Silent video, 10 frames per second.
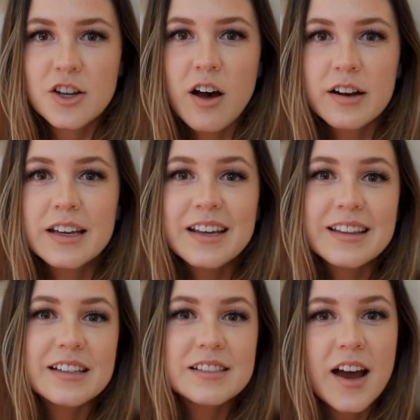Dawn.
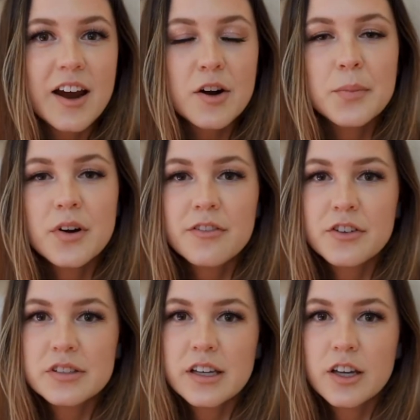The entire book
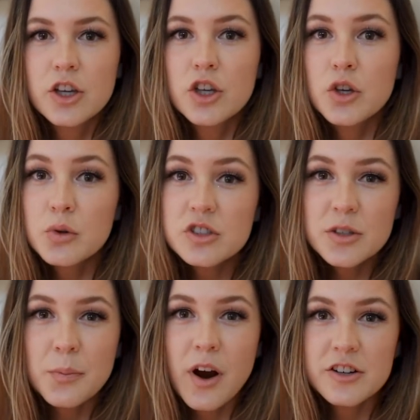feels like a huge
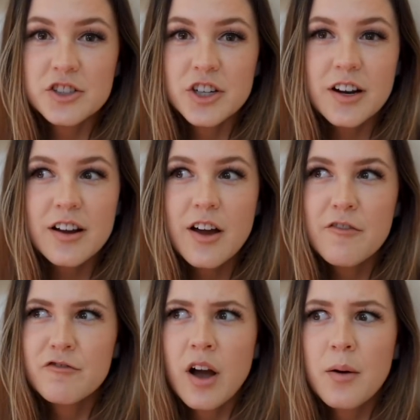departure
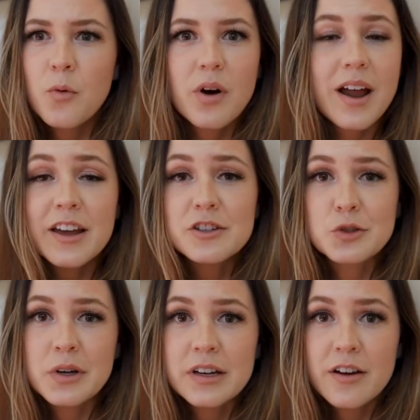from what I
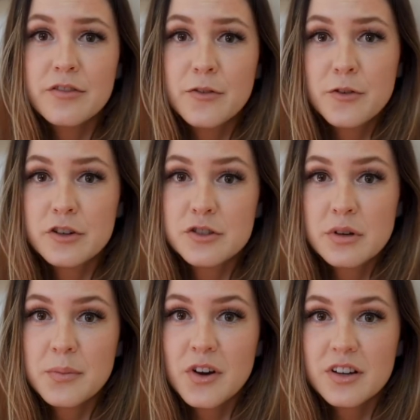enjoyed of the first
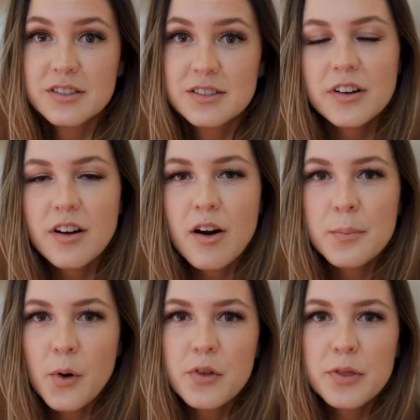3 books. There are
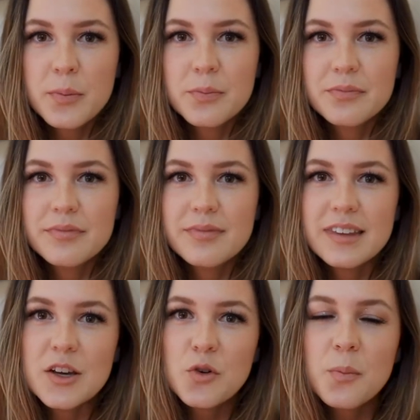both
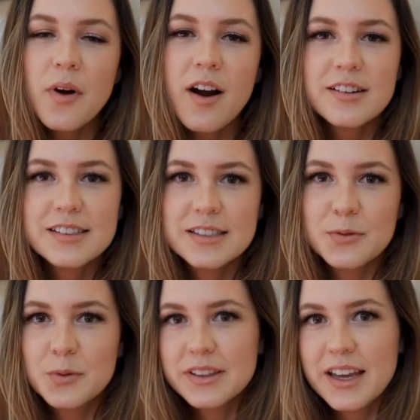equal parts
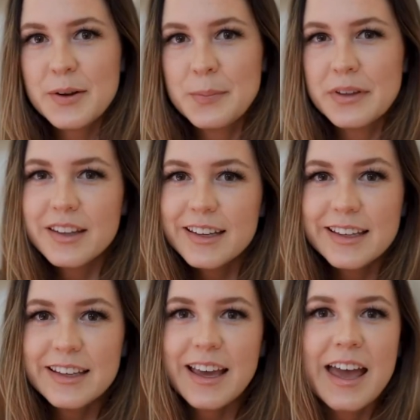
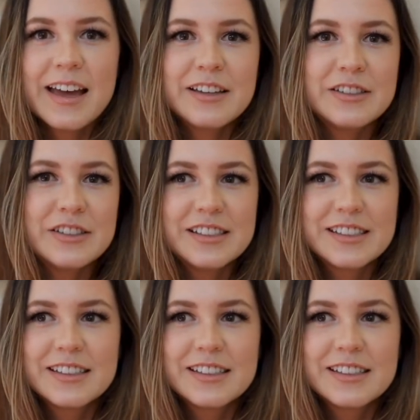relatability and